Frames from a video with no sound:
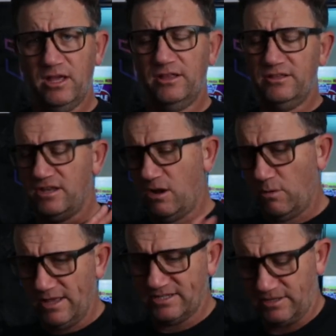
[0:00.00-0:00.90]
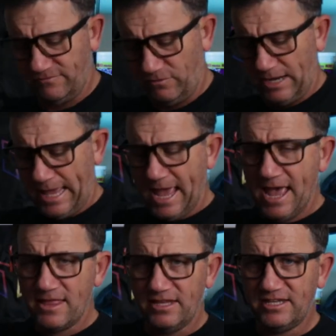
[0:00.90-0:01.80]
There's no way that's going to fall out.
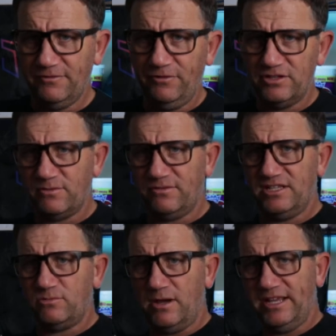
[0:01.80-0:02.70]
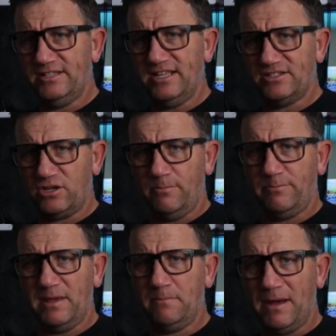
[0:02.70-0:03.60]
The difference with this one is it's got a
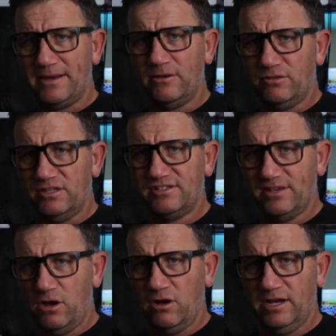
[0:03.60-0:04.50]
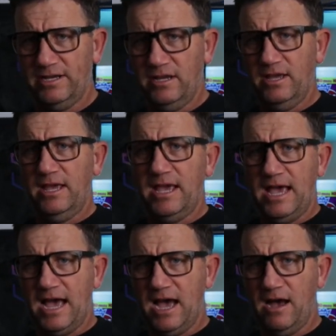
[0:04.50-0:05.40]
big button on the side.
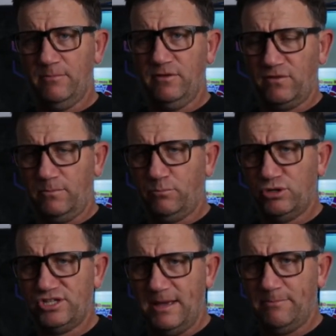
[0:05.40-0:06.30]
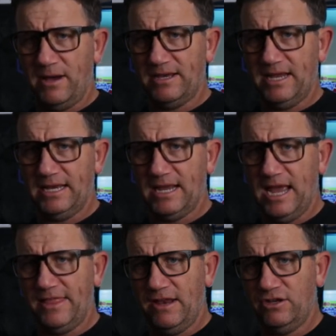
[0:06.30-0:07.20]
You've got to push that button in,
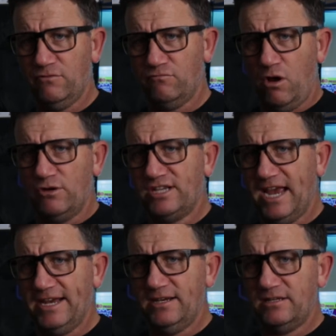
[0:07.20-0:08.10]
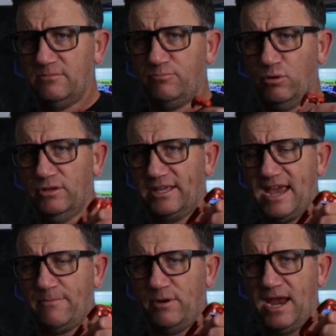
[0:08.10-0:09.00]
and then you rotate it to pull the
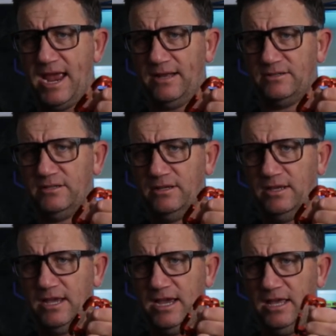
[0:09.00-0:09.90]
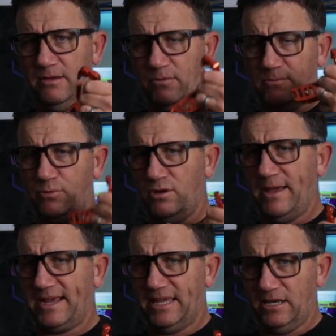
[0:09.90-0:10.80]
camera out. And then when you put it
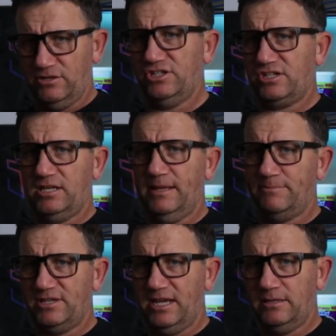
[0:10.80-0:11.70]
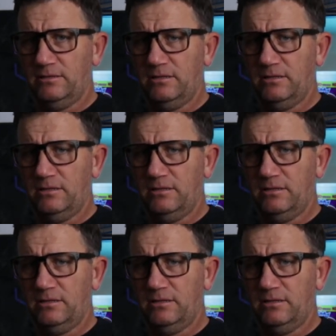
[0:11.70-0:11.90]
back in, it just clips in.